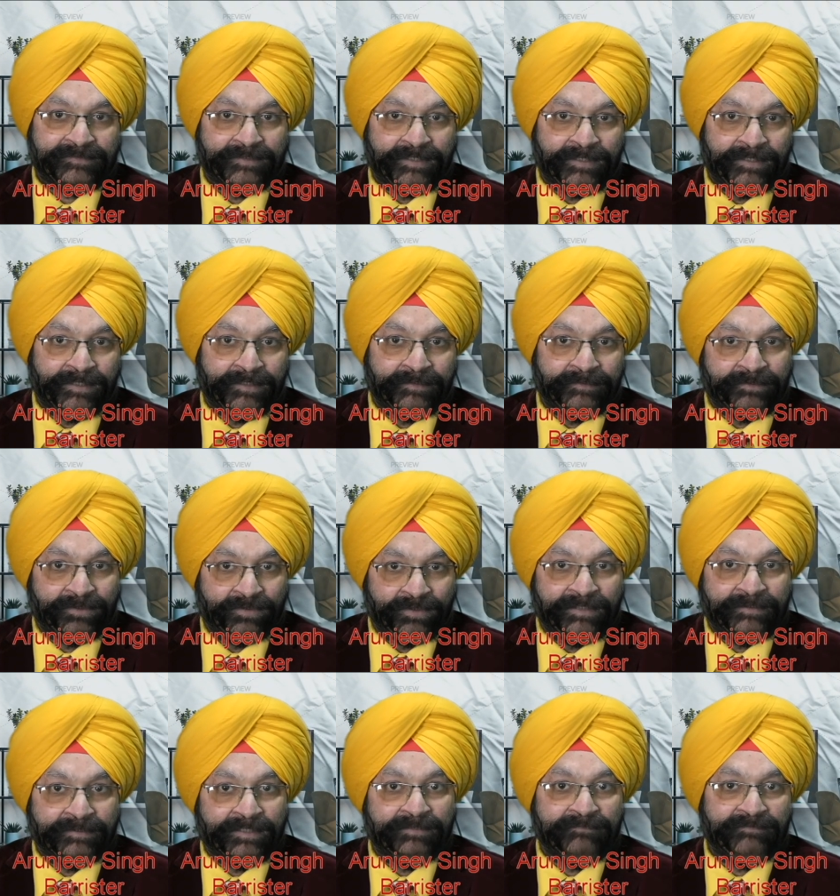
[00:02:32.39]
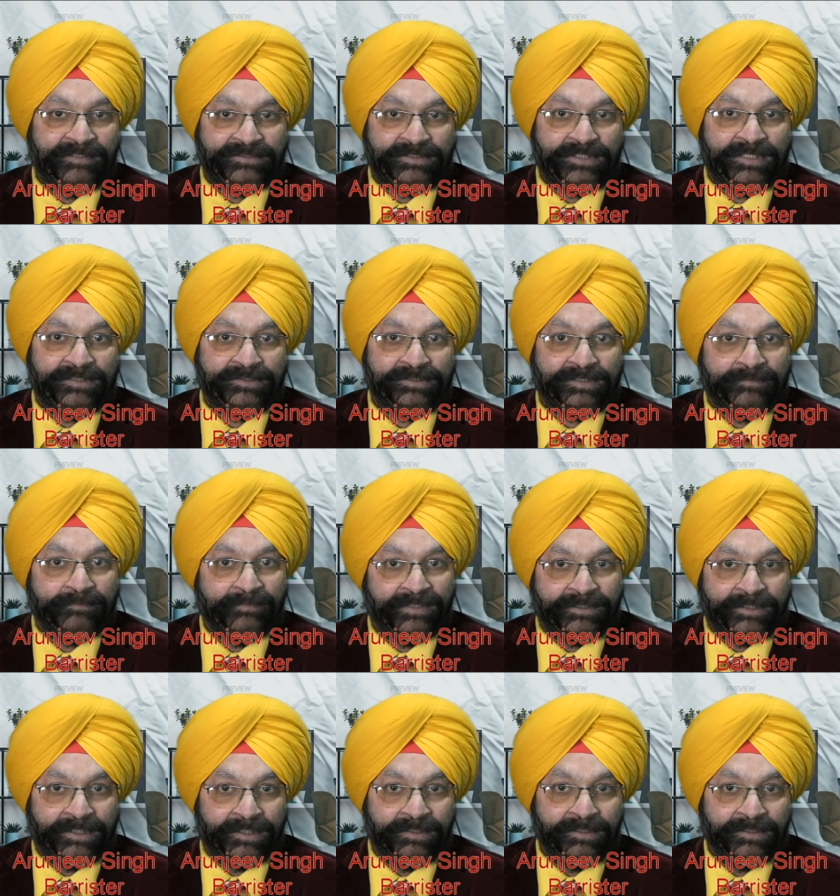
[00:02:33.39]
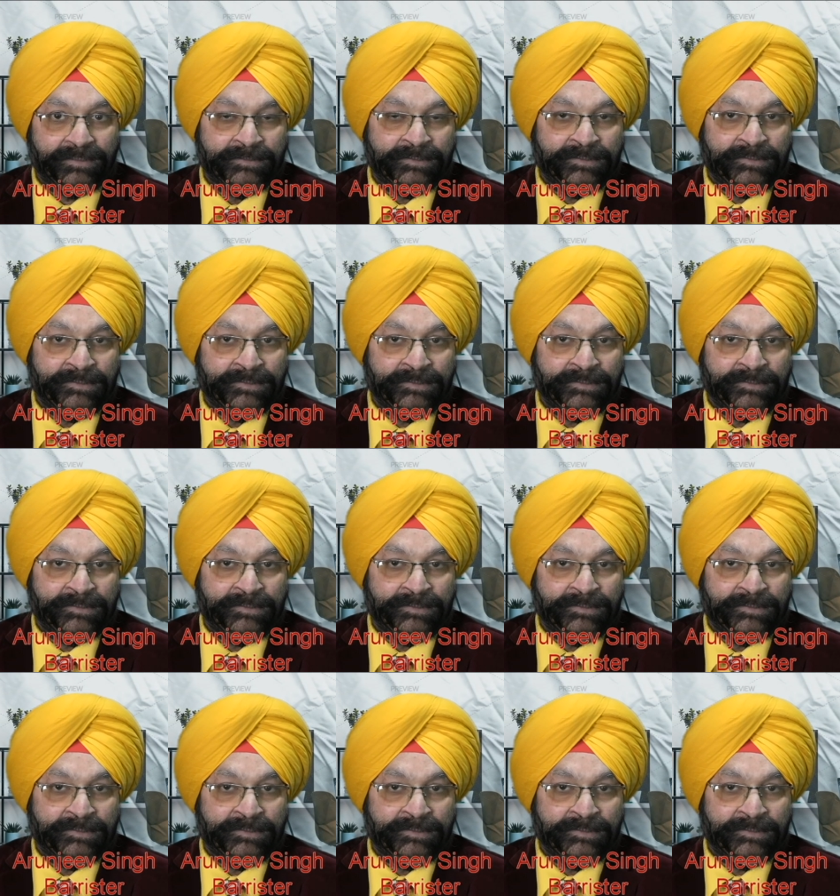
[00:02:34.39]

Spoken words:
during the investigation meeting,